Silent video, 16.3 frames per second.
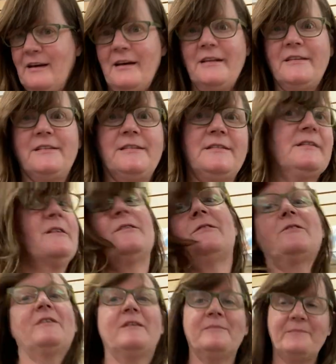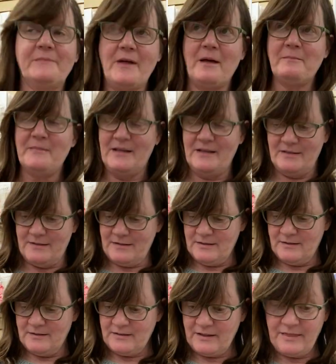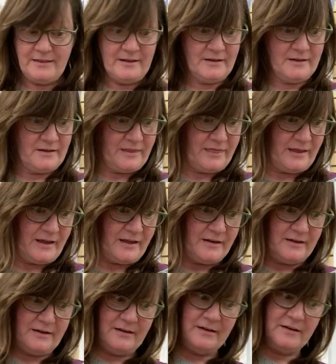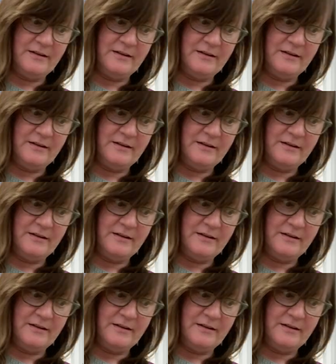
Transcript: It's so amazing to think that it